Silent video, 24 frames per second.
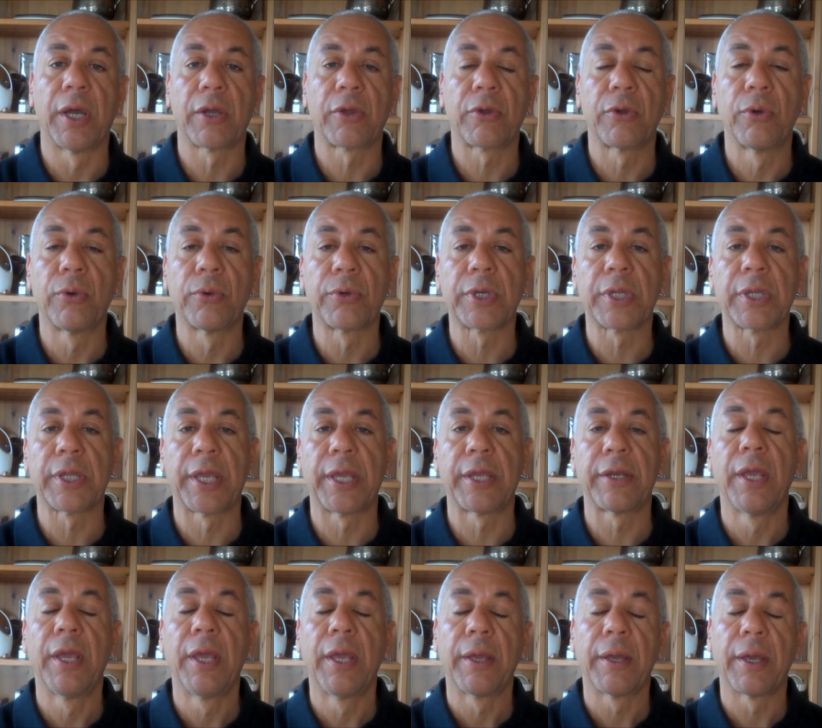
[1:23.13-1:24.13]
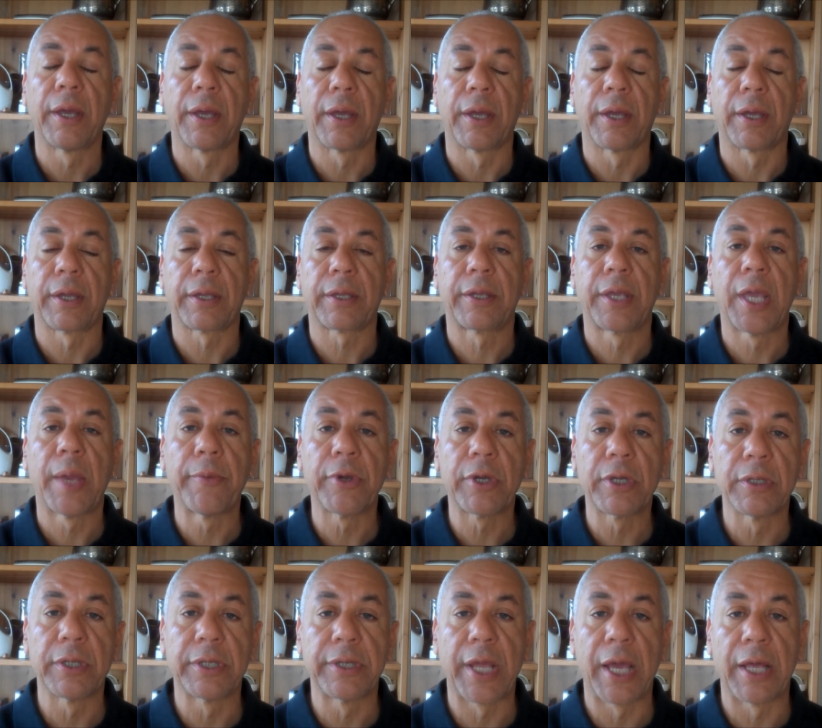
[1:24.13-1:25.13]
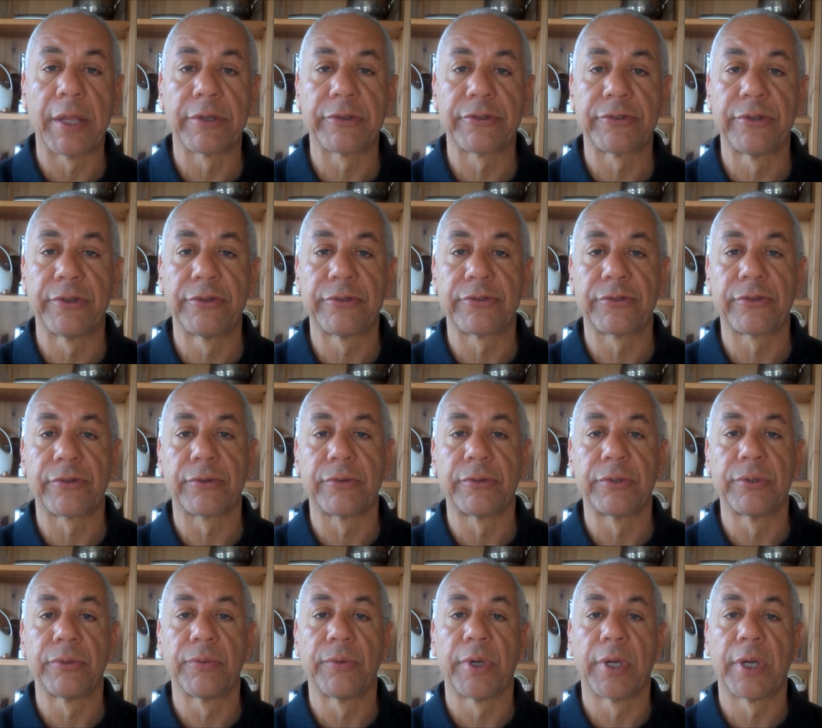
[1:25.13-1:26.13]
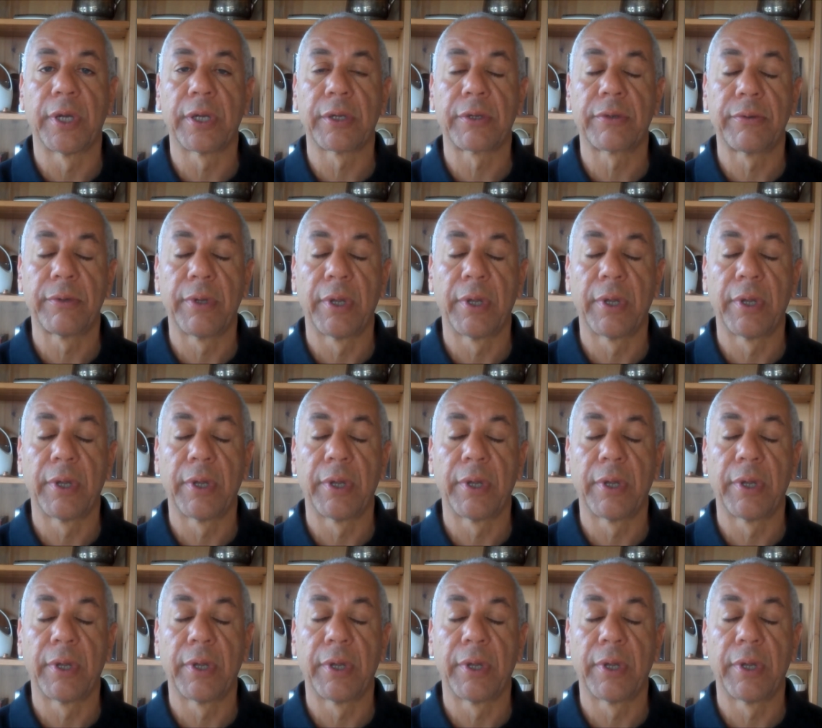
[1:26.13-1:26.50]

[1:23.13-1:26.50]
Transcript: correlate uh, chemical analysis through uh,